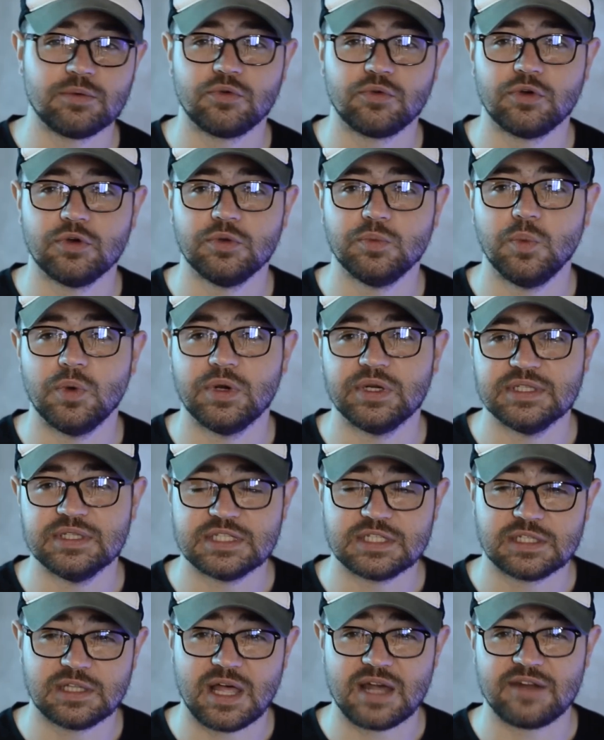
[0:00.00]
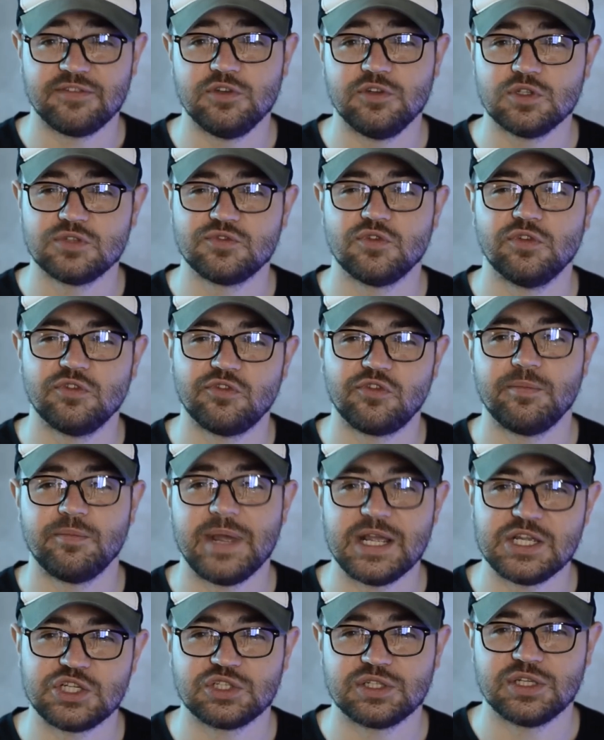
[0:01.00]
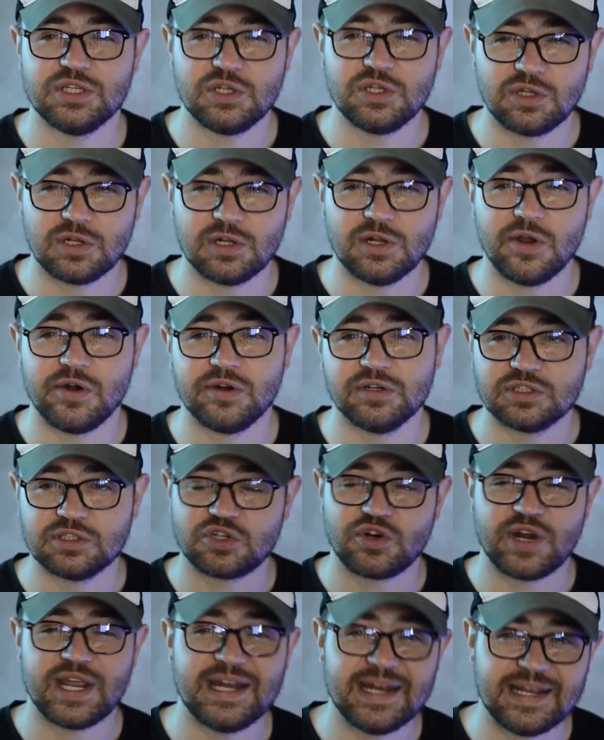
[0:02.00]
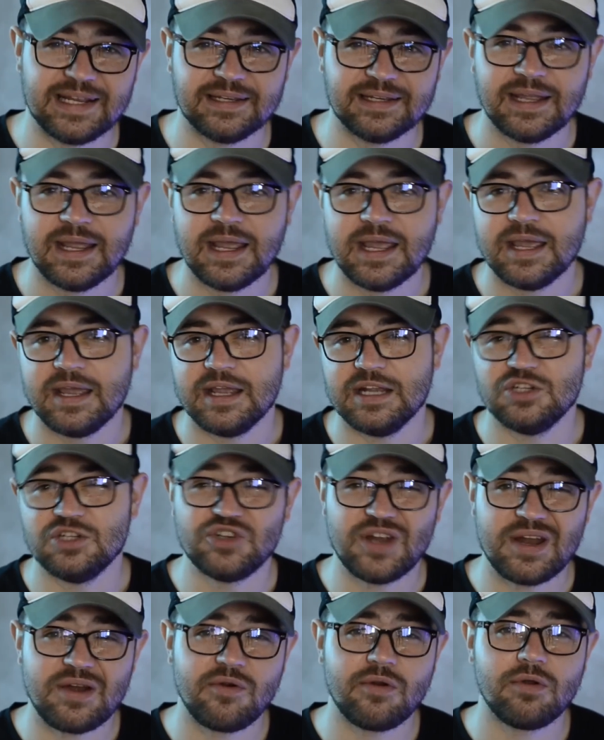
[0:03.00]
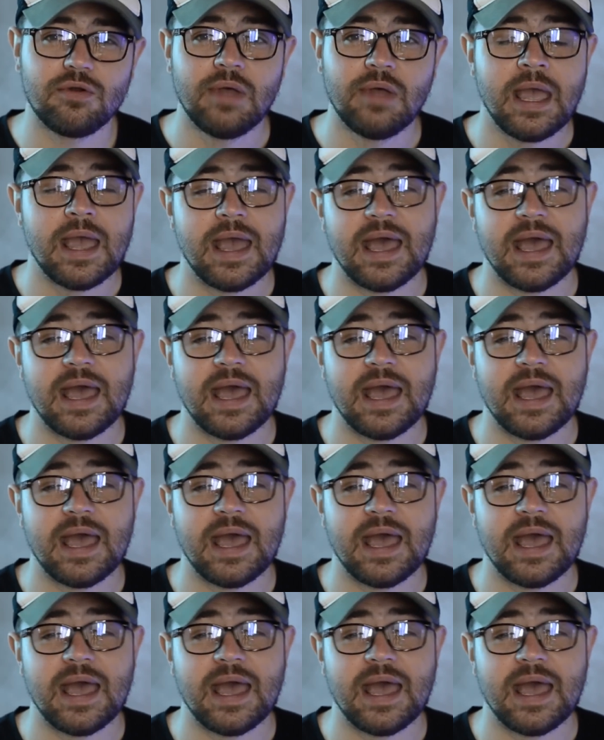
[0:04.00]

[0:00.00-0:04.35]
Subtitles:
group where there's a lot of useful information that you can learn trading in general,